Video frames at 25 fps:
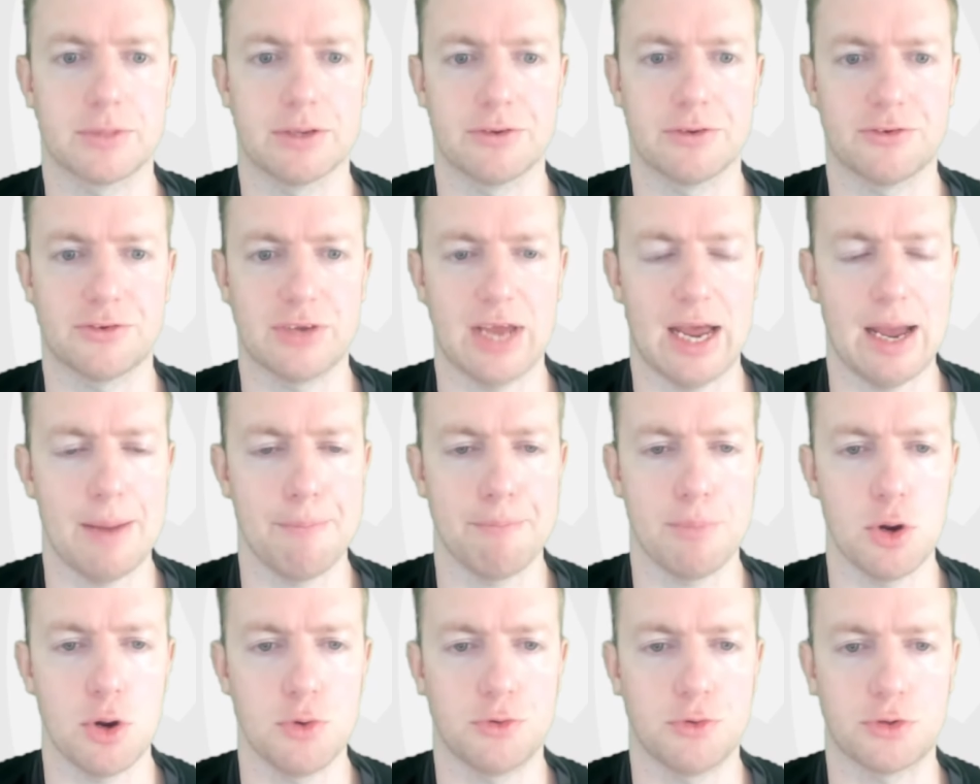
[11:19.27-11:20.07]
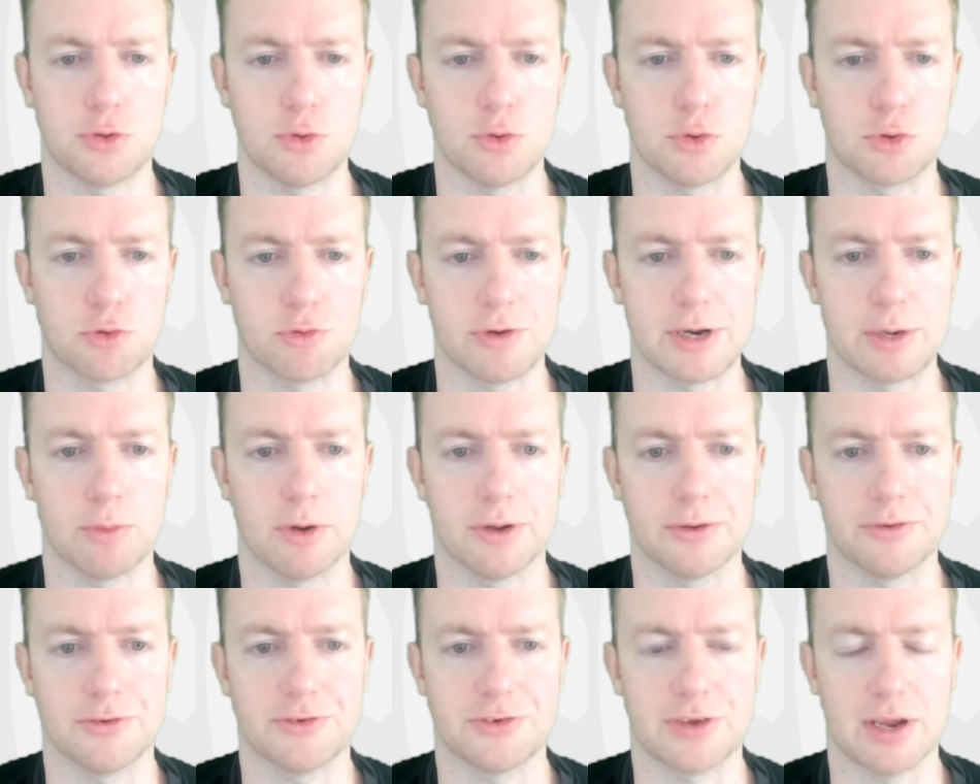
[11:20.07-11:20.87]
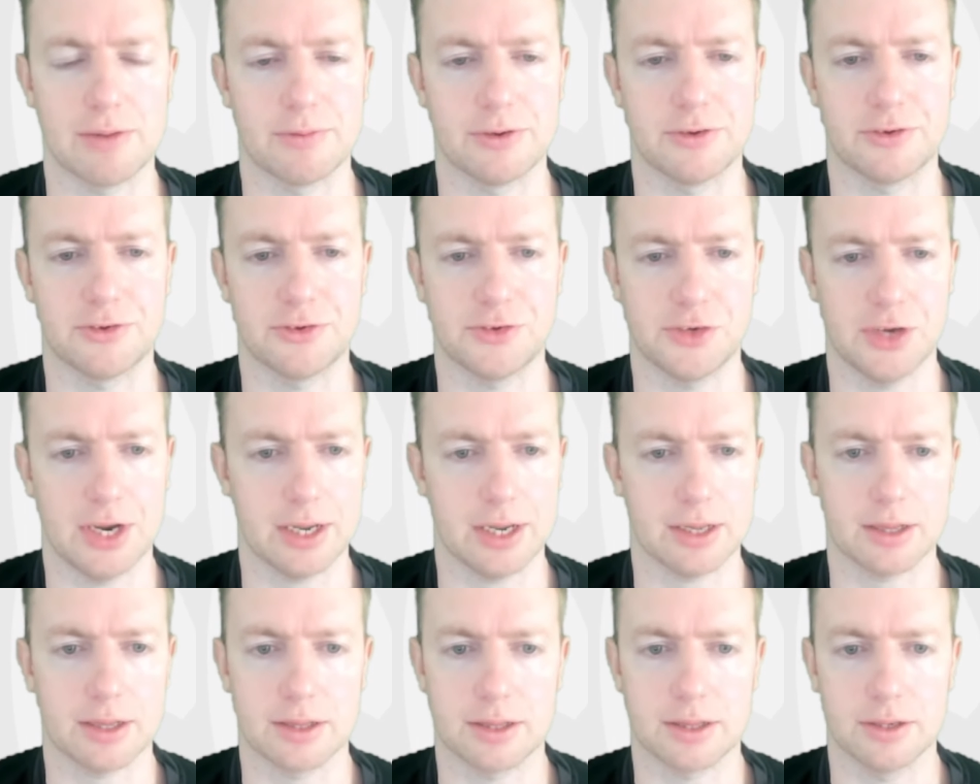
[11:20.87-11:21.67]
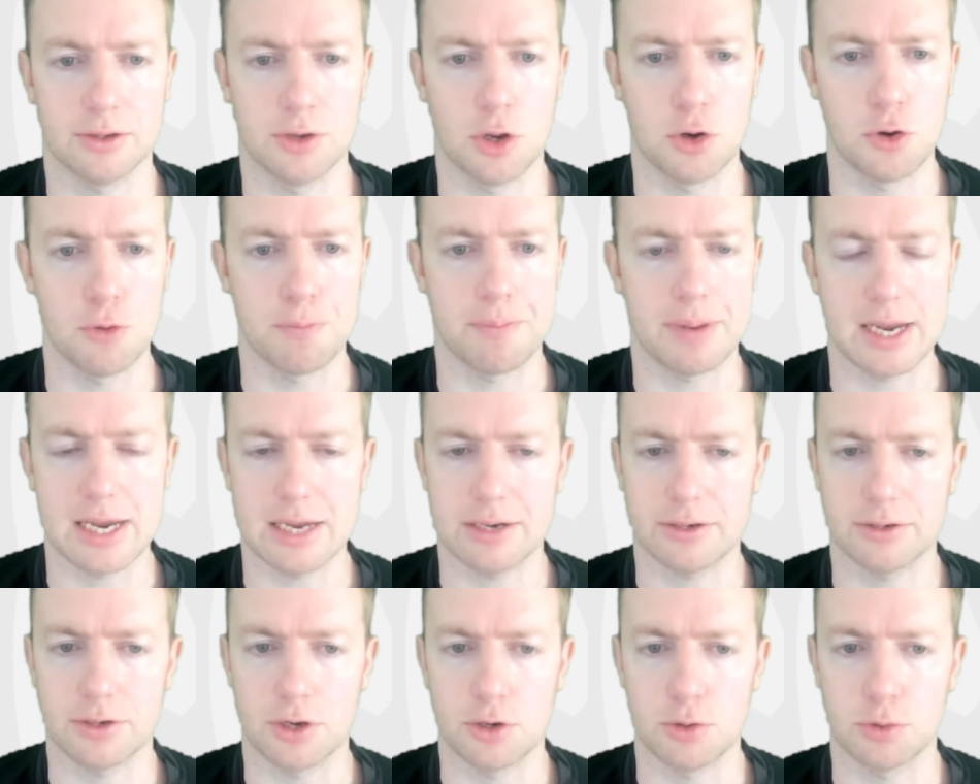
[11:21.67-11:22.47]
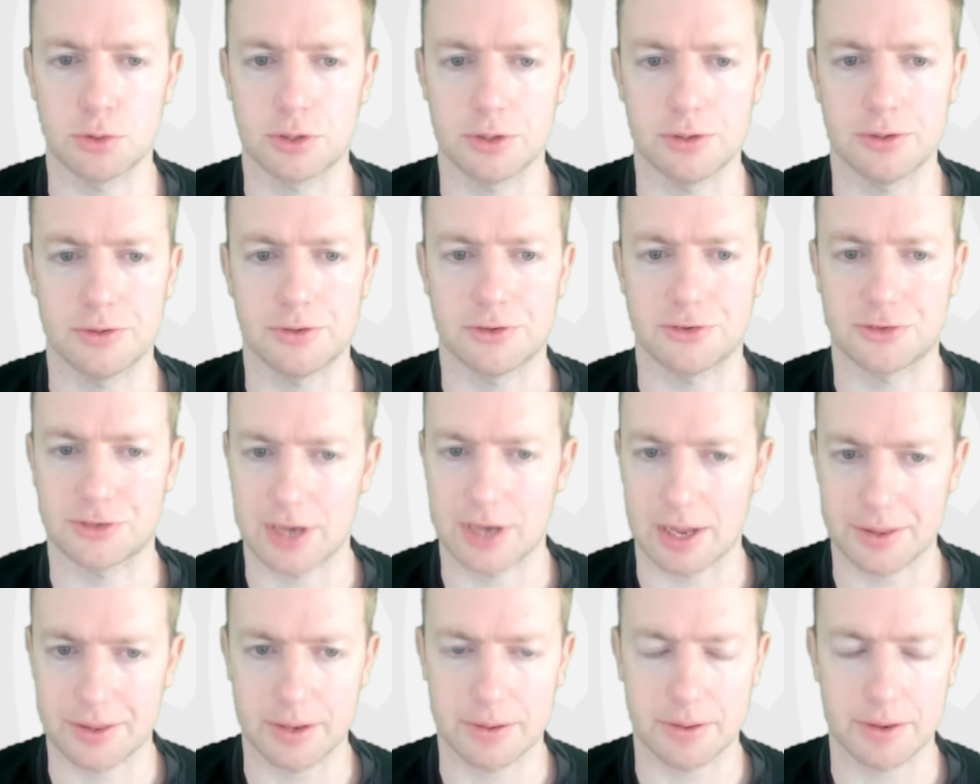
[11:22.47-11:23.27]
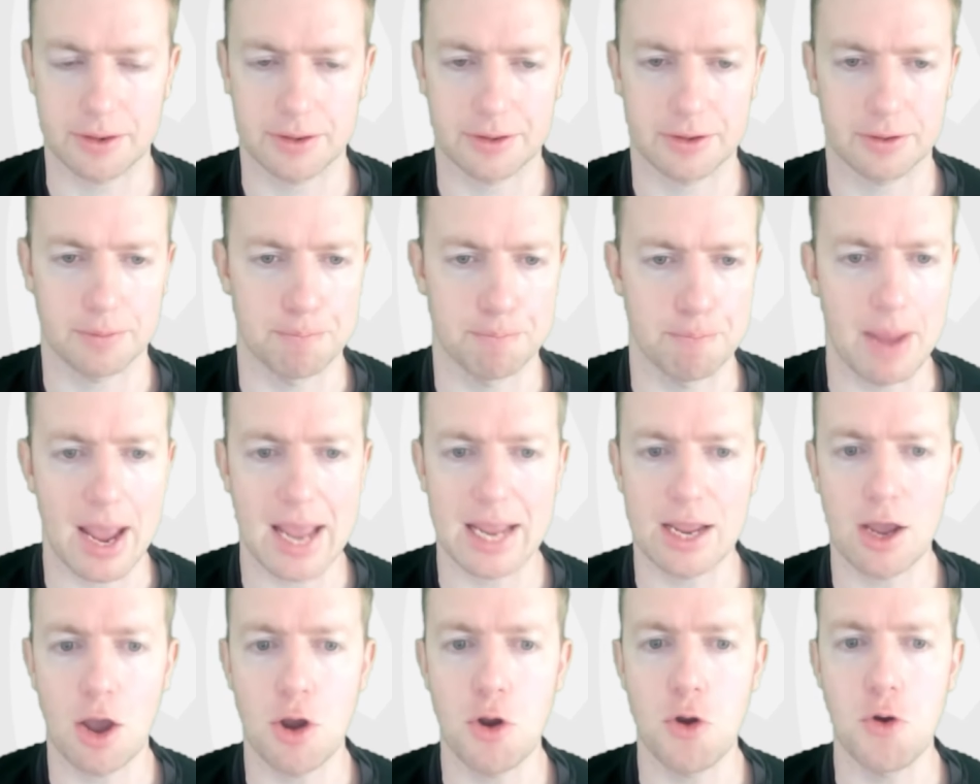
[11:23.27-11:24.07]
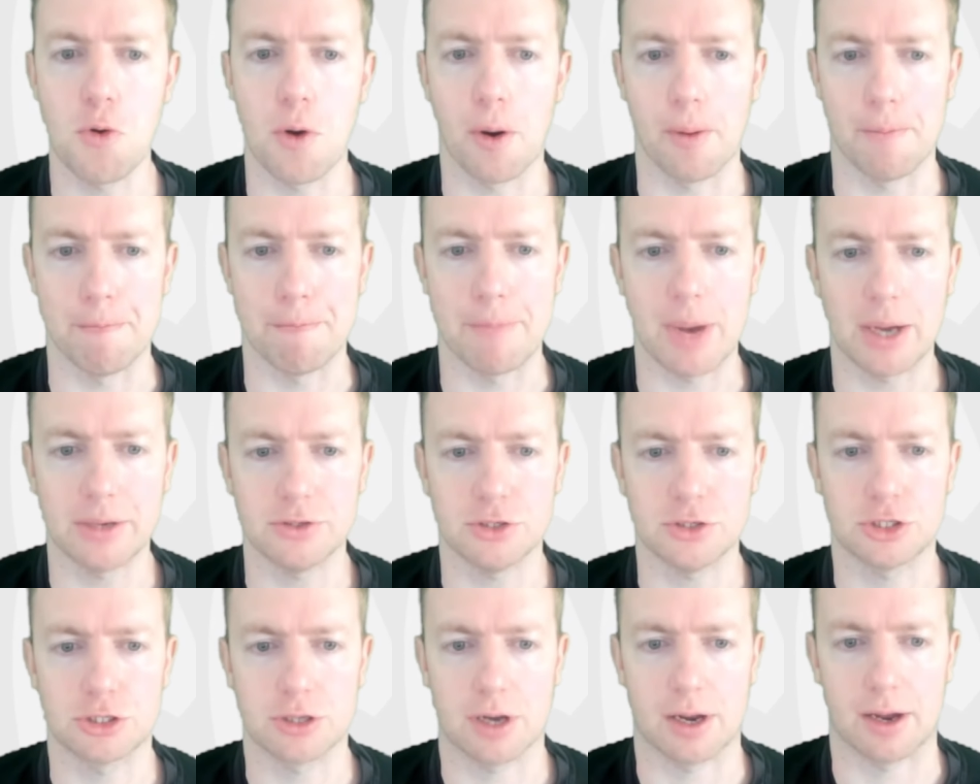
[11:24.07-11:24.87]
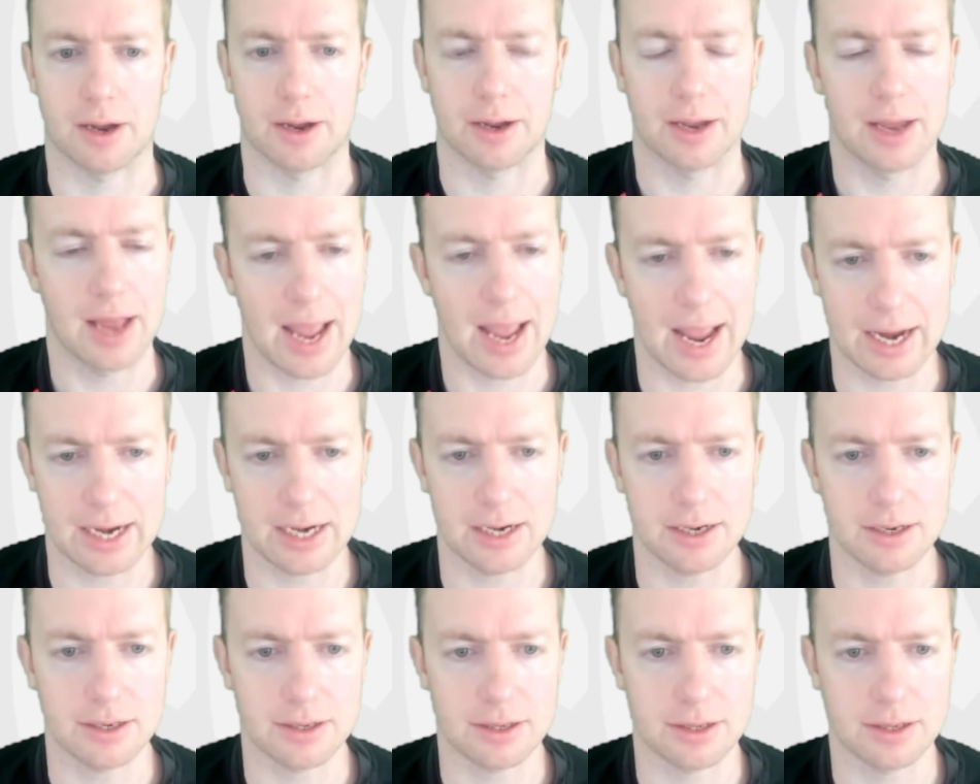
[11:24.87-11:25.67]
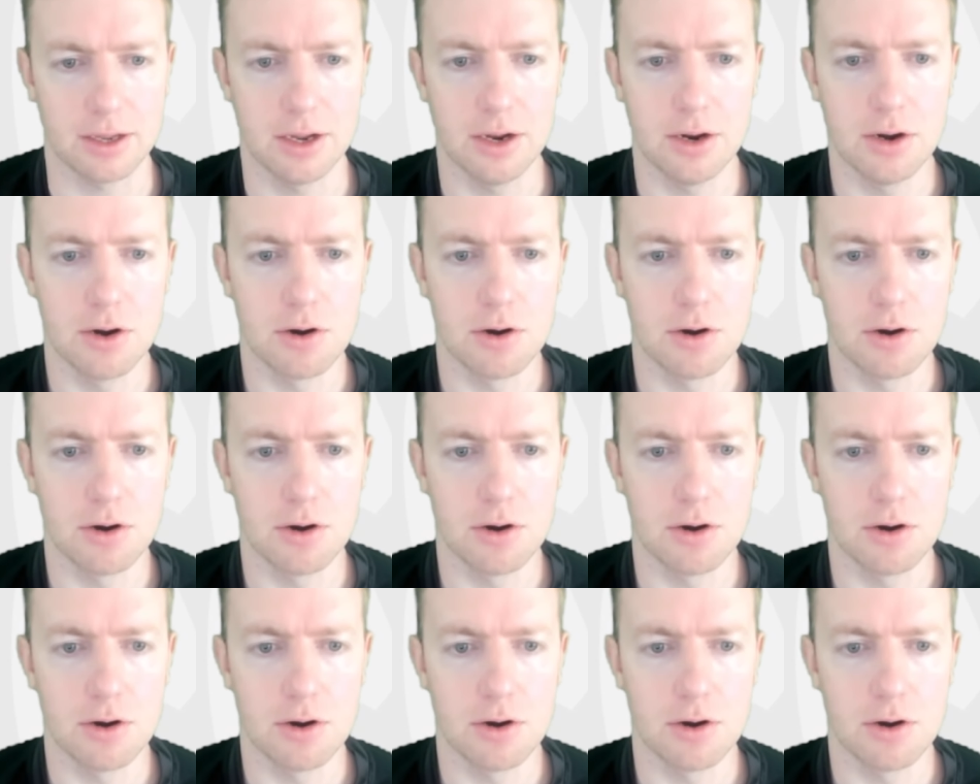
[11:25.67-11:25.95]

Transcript: Sambo 2317 sixth. No Beard No Good seventh. Mayo Muncher eighth.